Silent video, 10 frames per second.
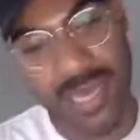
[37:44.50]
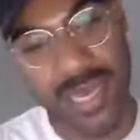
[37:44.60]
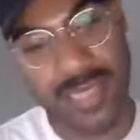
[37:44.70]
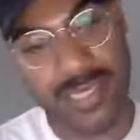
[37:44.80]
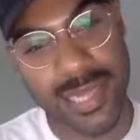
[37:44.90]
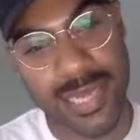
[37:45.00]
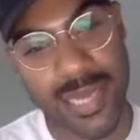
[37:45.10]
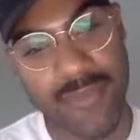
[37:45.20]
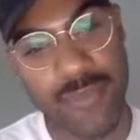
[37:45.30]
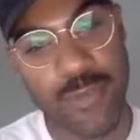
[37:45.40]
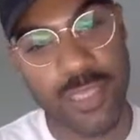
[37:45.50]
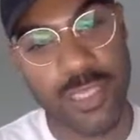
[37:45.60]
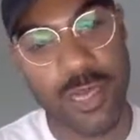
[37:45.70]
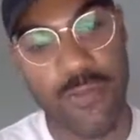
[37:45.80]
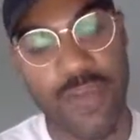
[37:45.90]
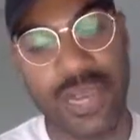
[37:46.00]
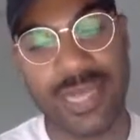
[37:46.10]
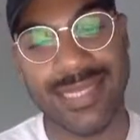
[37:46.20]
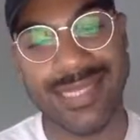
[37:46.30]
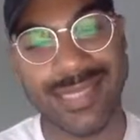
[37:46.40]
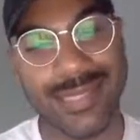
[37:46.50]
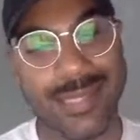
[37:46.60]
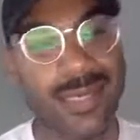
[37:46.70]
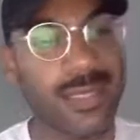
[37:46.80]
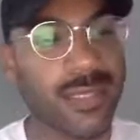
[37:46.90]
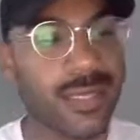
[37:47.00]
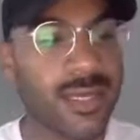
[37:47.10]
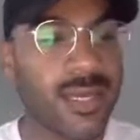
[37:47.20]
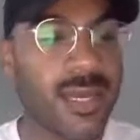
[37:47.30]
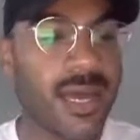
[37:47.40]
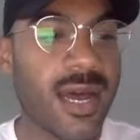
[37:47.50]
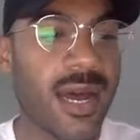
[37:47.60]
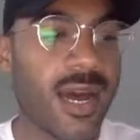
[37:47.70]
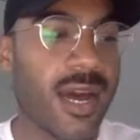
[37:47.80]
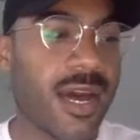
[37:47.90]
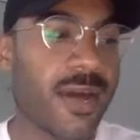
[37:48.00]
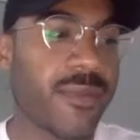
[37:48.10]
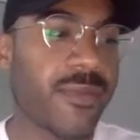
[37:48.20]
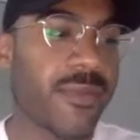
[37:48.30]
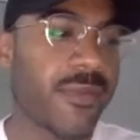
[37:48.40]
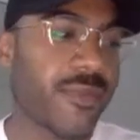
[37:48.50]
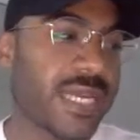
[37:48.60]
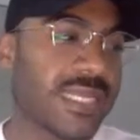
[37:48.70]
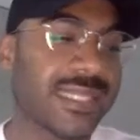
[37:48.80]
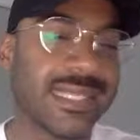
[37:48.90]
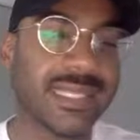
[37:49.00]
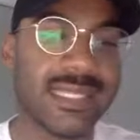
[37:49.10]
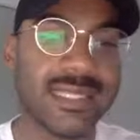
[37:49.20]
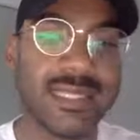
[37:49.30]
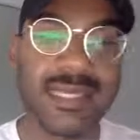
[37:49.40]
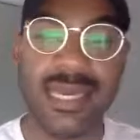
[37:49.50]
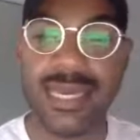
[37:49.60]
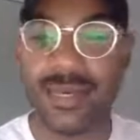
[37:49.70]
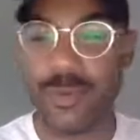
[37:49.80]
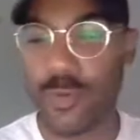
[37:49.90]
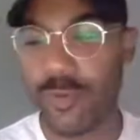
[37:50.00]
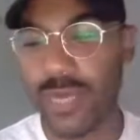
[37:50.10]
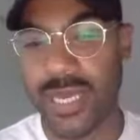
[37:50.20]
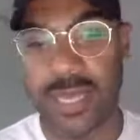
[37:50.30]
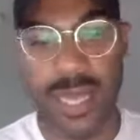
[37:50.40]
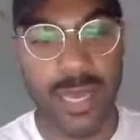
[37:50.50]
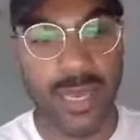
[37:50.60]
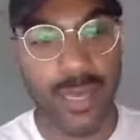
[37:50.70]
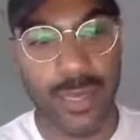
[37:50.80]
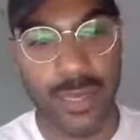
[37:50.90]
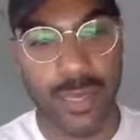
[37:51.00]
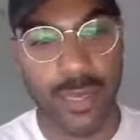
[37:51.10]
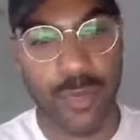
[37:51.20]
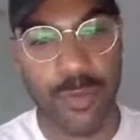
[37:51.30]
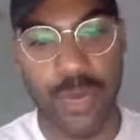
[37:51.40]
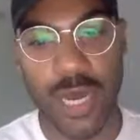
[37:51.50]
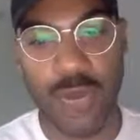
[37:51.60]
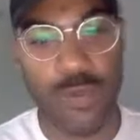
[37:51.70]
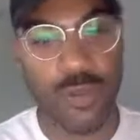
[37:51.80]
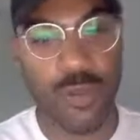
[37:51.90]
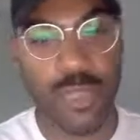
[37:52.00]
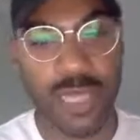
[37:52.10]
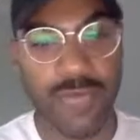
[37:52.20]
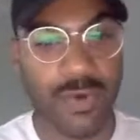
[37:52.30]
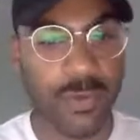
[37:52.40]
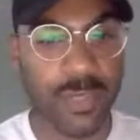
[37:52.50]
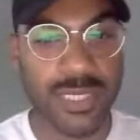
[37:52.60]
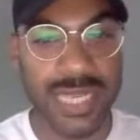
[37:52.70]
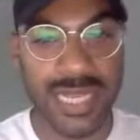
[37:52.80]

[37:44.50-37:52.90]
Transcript: things like if you just are very consistent. Yeah. Um, consistency will be like, will help you achieve almost